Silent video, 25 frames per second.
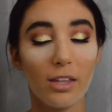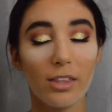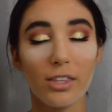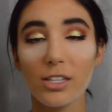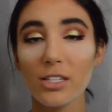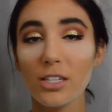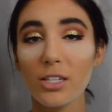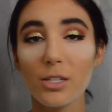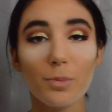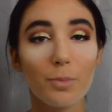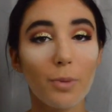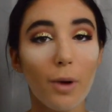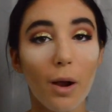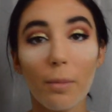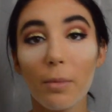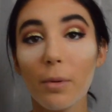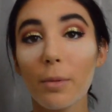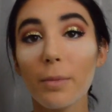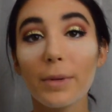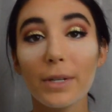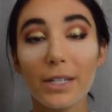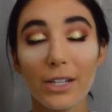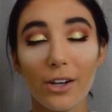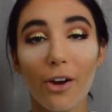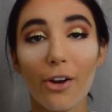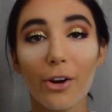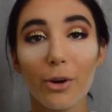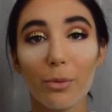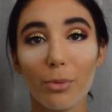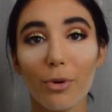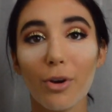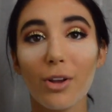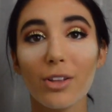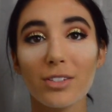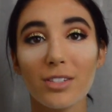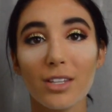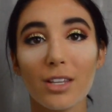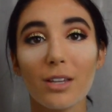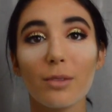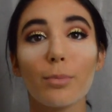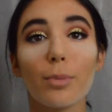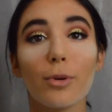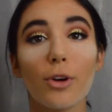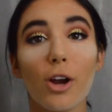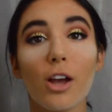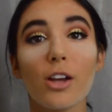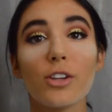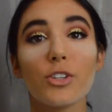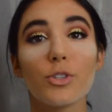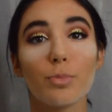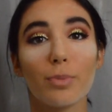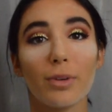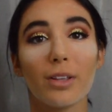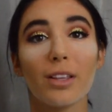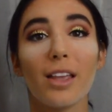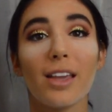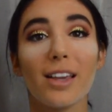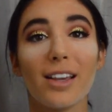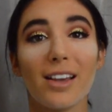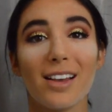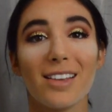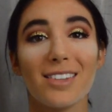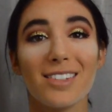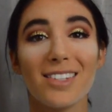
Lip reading: This is probably not a bronzing brush, but like I